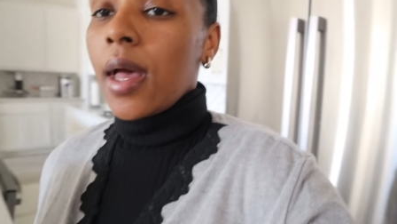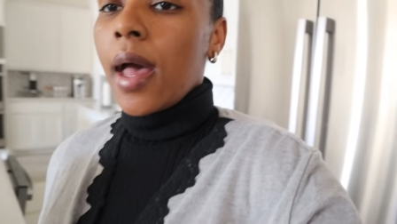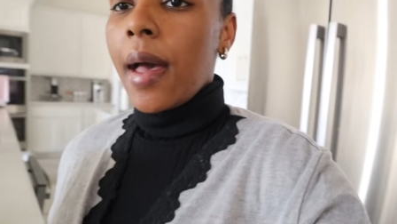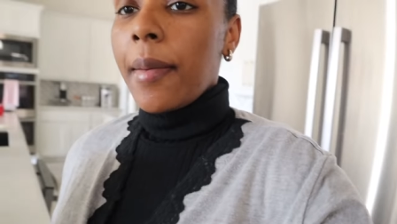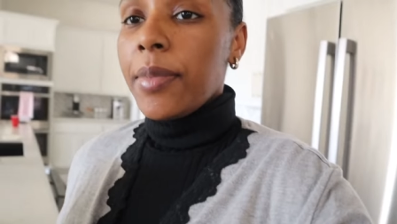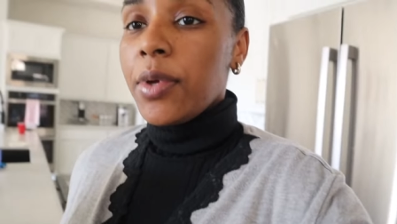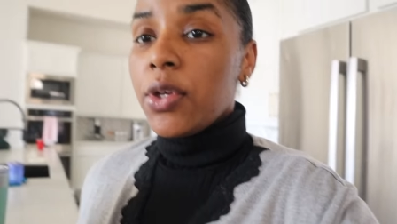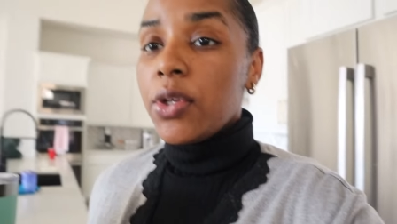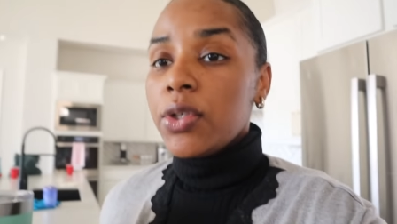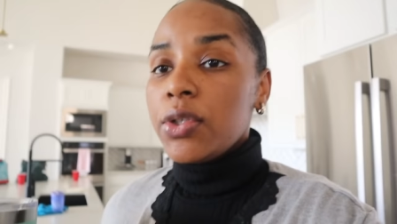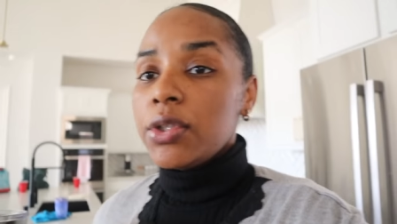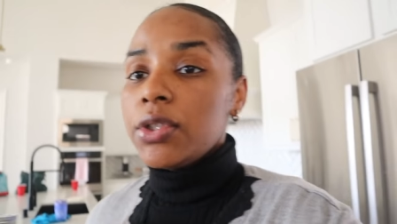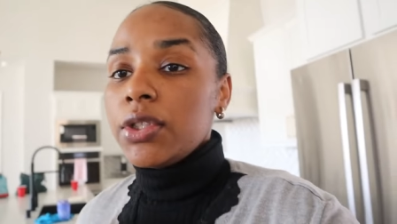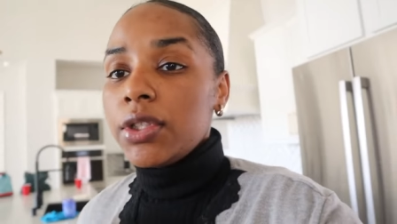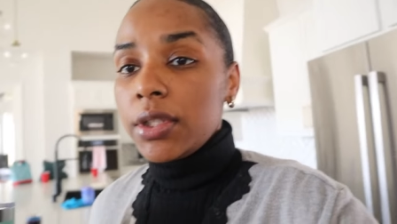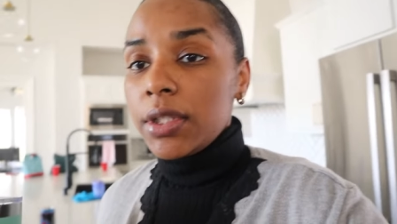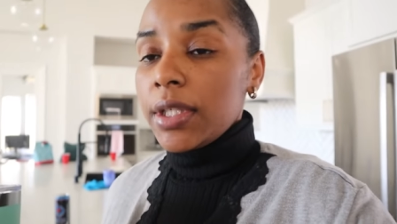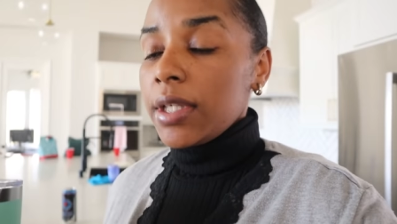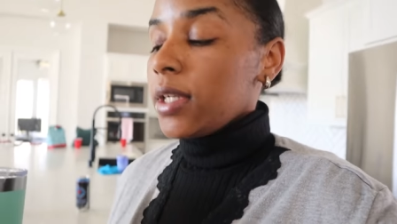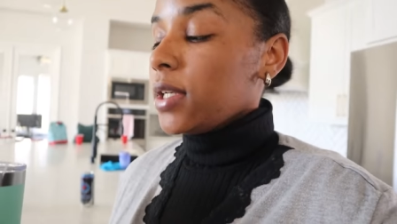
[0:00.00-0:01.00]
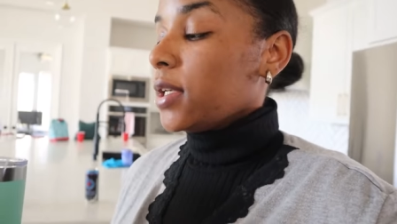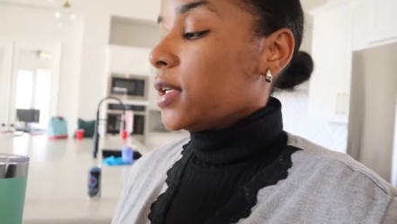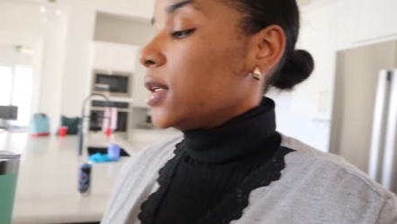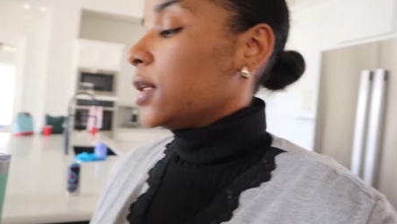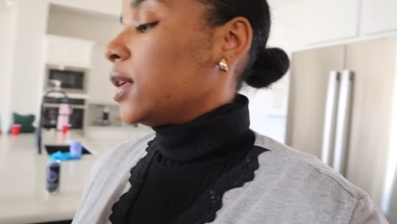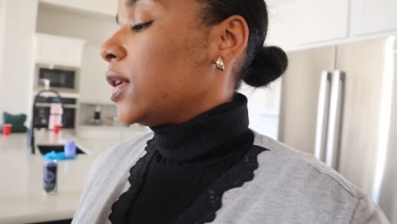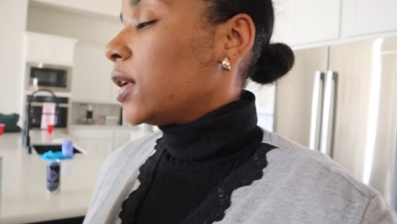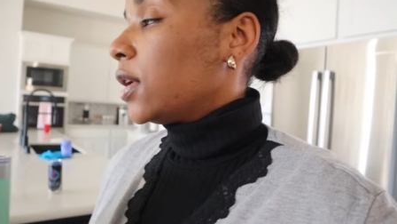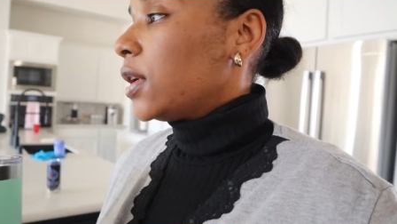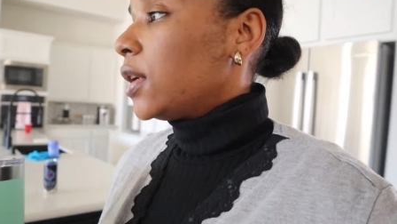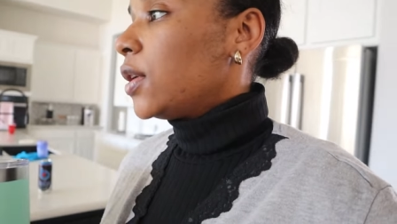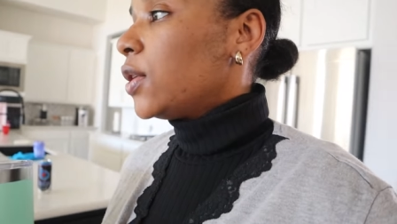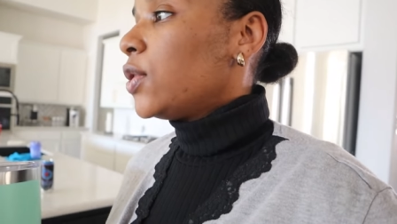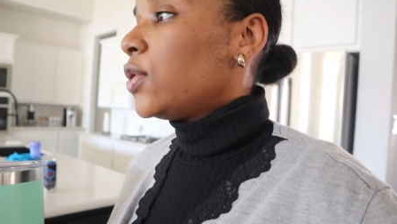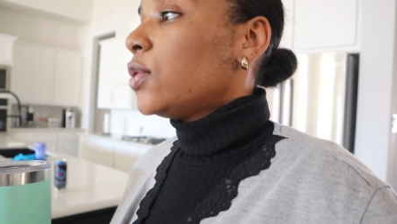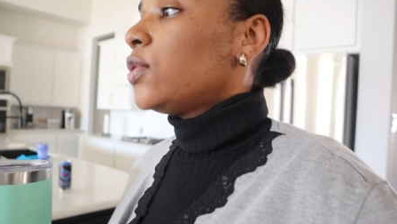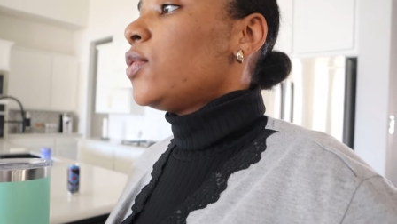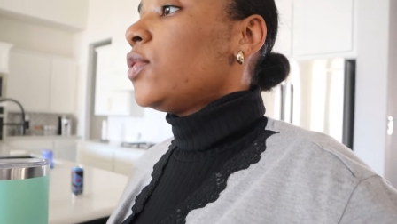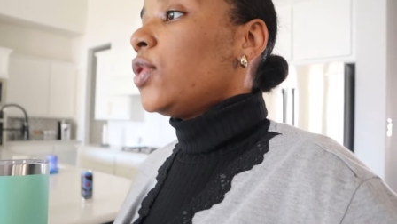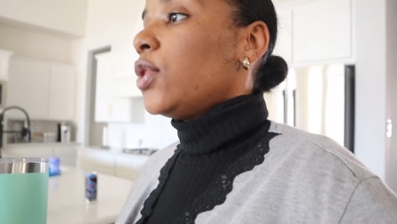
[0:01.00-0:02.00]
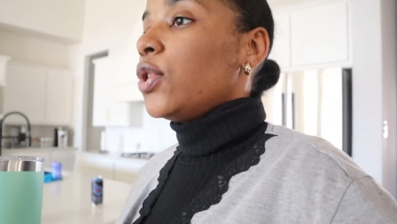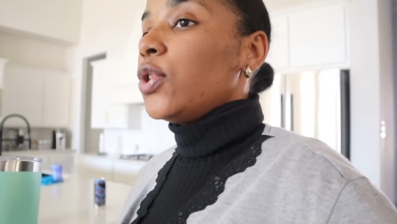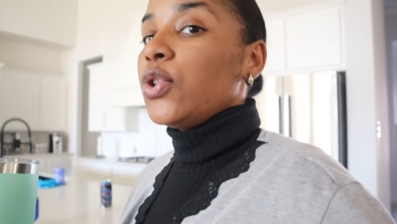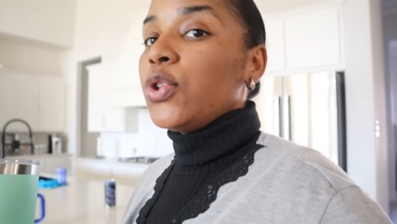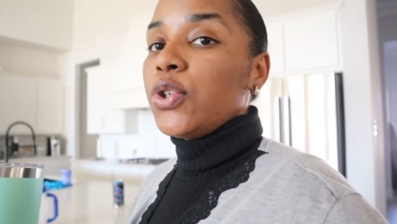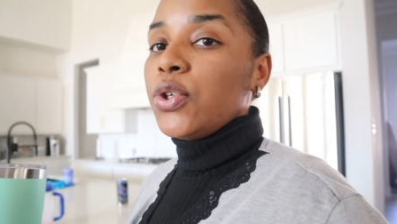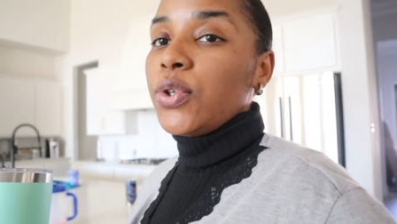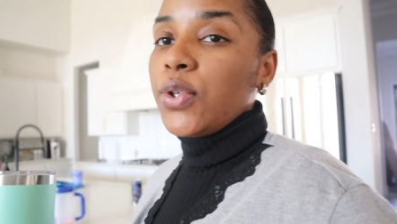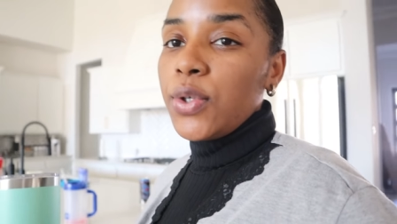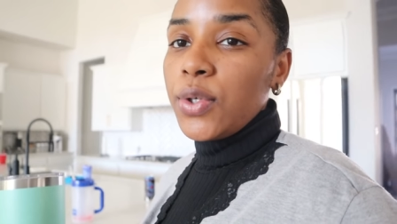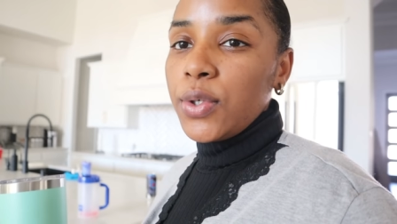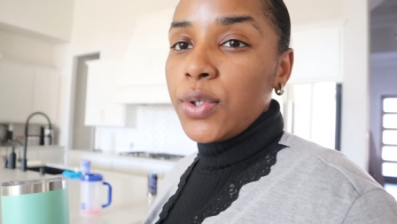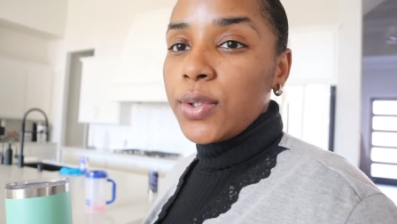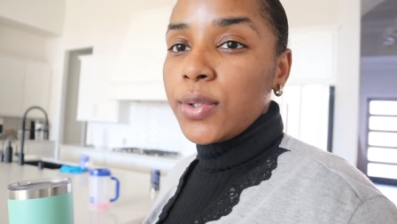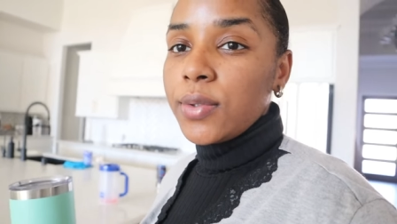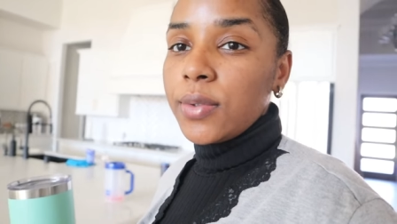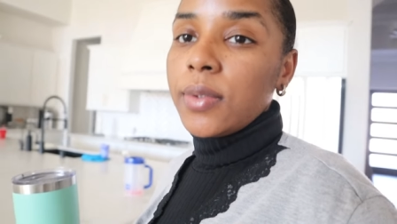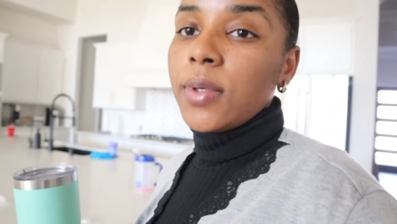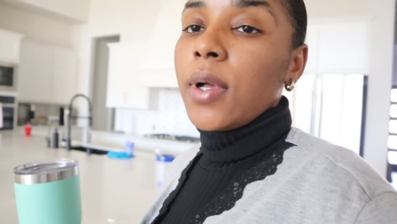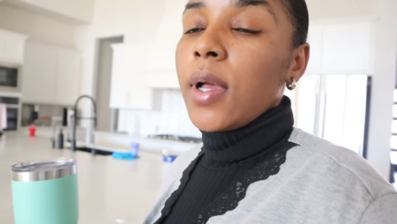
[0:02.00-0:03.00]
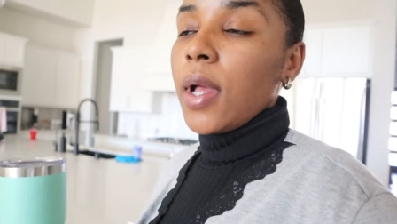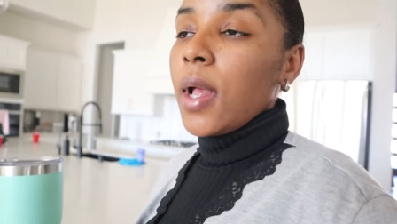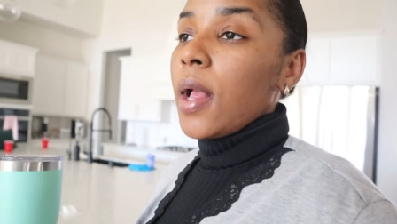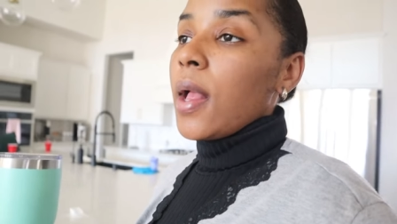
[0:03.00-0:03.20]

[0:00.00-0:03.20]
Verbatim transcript: I'm usually glued to